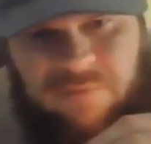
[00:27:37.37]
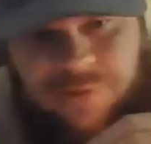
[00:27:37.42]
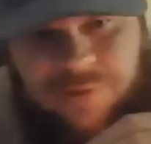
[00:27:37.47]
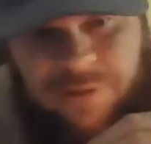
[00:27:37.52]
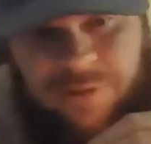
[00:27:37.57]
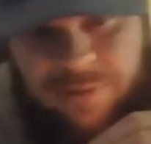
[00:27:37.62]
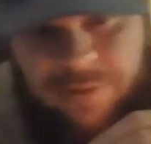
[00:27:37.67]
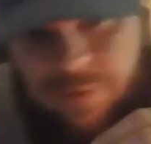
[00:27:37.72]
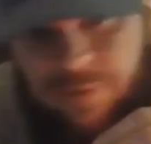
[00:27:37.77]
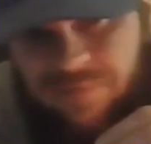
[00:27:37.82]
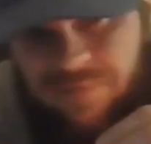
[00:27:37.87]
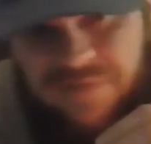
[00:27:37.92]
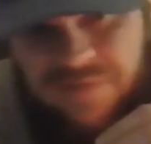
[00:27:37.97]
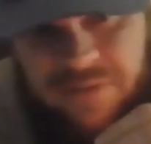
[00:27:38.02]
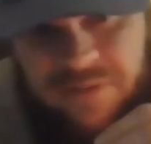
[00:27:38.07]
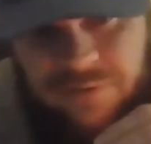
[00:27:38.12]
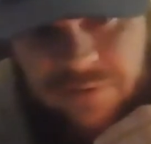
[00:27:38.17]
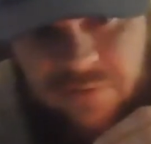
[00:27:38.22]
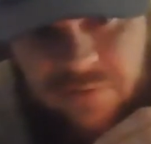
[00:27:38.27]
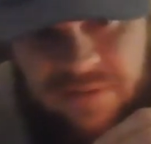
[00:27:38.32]
on the UFC
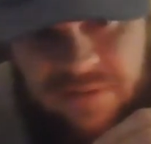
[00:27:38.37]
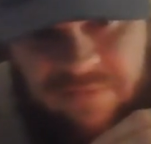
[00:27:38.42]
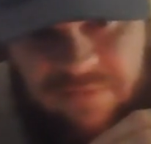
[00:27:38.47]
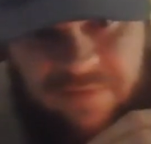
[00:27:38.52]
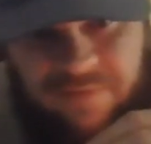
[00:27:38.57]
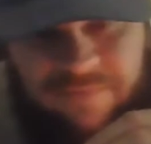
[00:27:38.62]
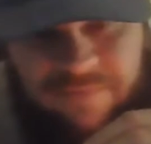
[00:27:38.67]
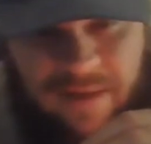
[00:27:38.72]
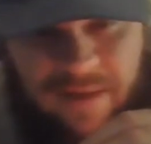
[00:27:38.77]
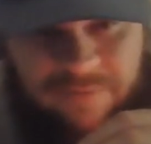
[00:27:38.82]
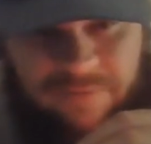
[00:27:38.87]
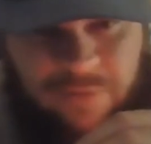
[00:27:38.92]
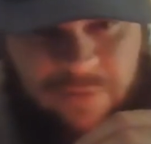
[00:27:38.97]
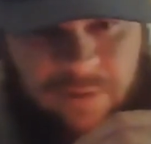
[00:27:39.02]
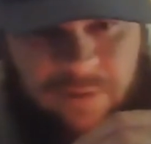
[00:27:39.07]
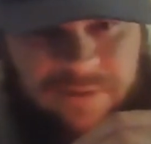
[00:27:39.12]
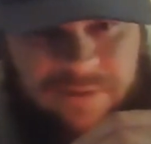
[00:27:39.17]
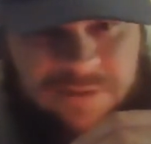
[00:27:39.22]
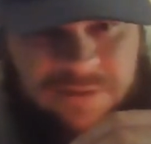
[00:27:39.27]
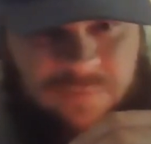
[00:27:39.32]
275
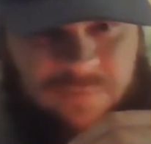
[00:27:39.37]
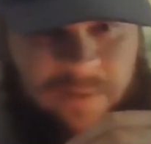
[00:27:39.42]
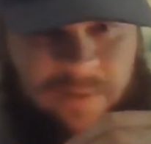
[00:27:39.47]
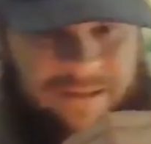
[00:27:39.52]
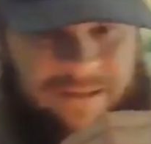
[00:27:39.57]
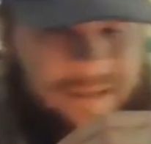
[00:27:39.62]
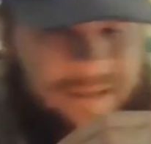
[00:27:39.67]
card this week.